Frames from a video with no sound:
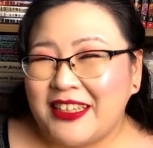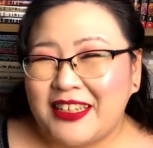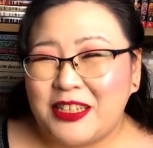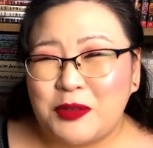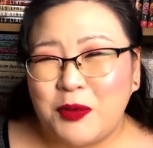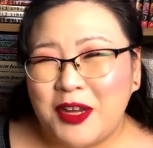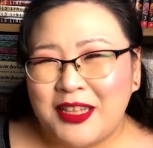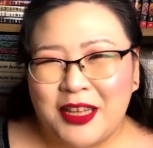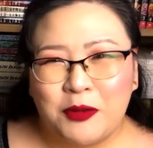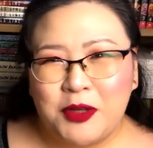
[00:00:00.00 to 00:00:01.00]
it's
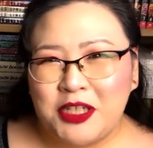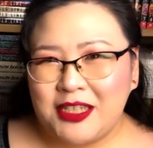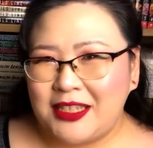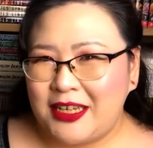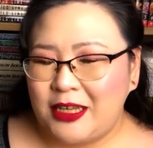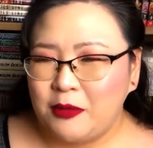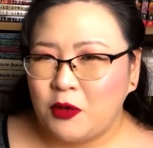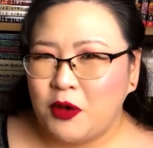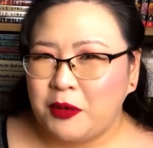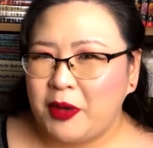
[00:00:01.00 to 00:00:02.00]
one that we just keep
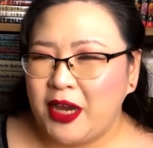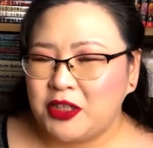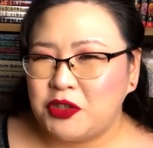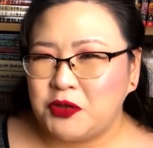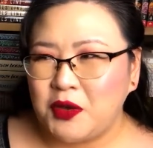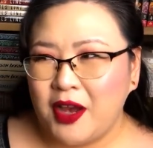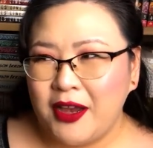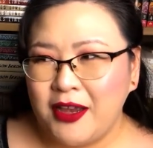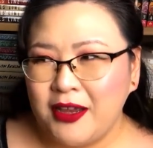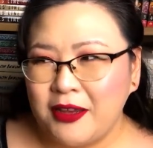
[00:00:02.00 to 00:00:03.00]
going back to.
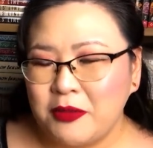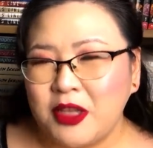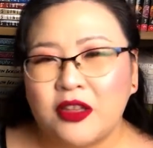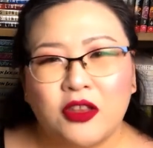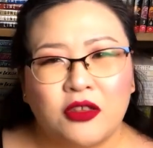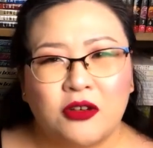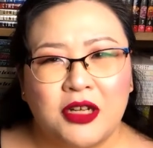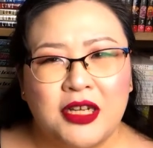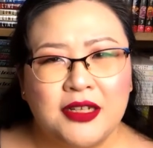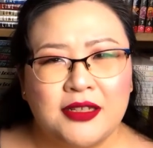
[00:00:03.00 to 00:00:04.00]
I am in the
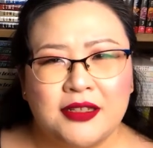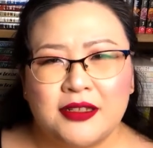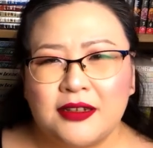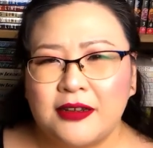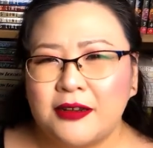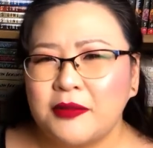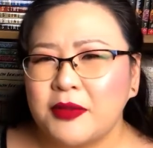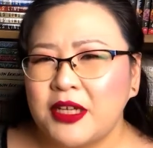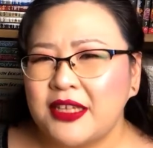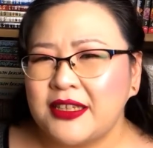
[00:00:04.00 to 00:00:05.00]
30s
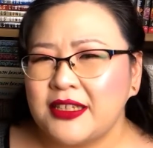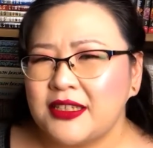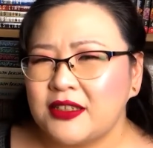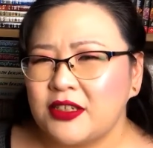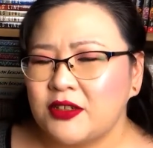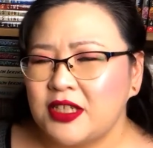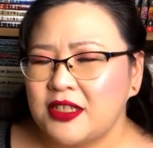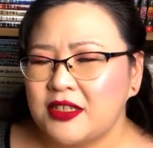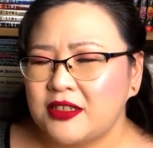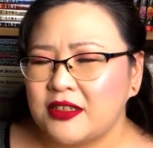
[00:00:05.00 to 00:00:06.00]
um, in this
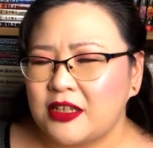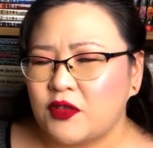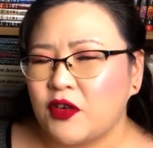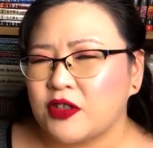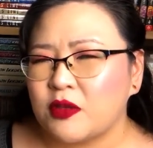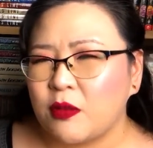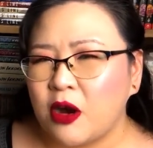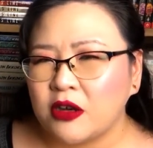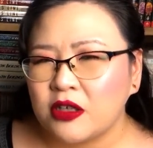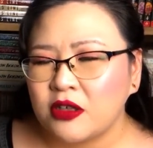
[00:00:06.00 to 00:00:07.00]
series as far as the
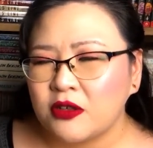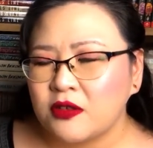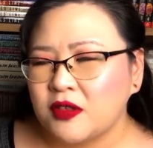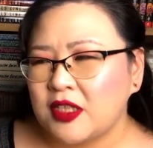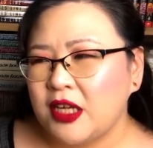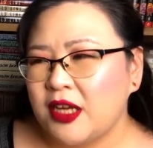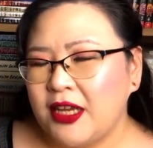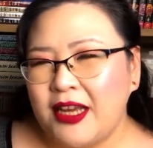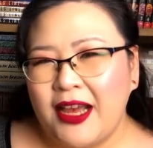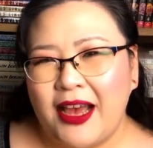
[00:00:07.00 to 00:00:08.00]
manga goes,
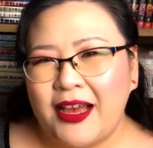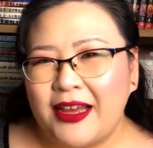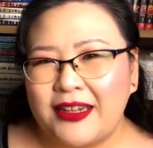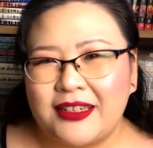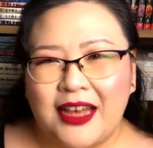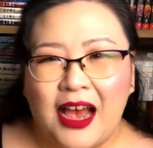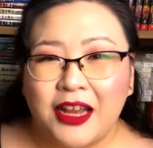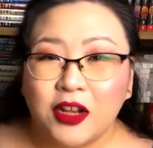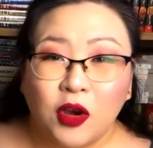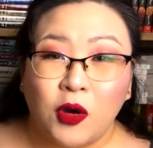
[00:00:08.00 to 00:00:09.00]
and
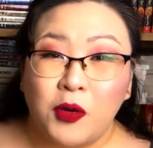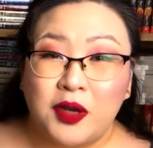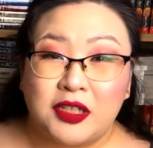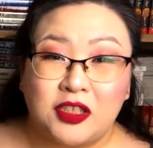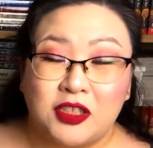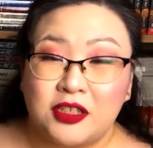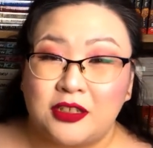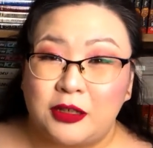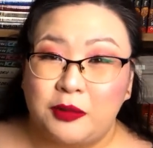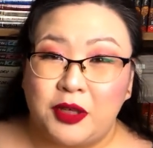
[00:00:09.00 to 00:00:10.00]
I know it's just
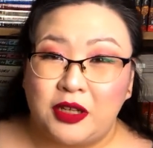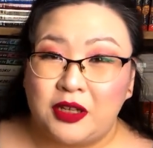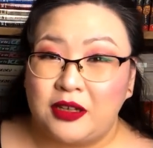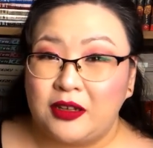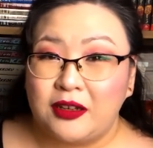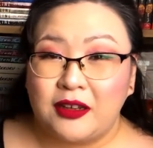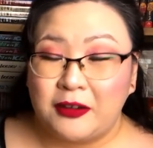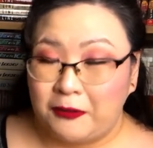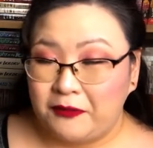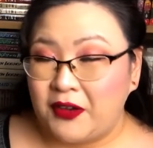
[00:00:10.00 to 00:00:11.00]
going to be
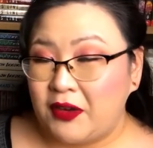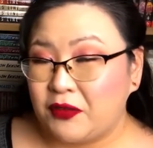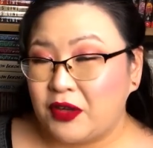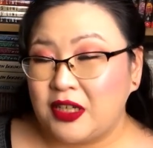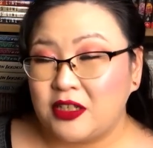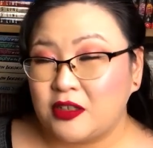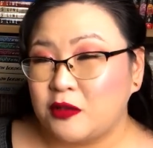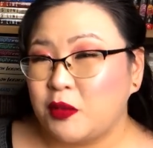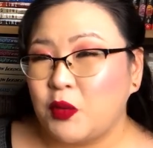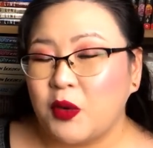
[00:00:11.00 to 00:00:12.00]
a favorite. It's going
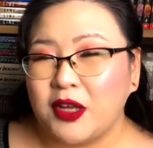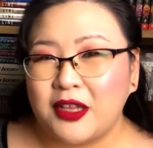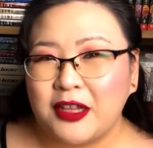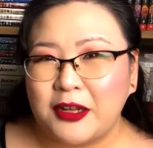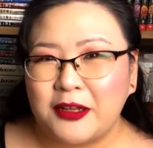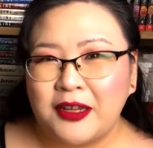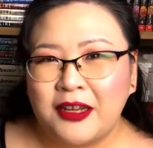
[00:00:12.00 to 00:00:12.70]
to be one that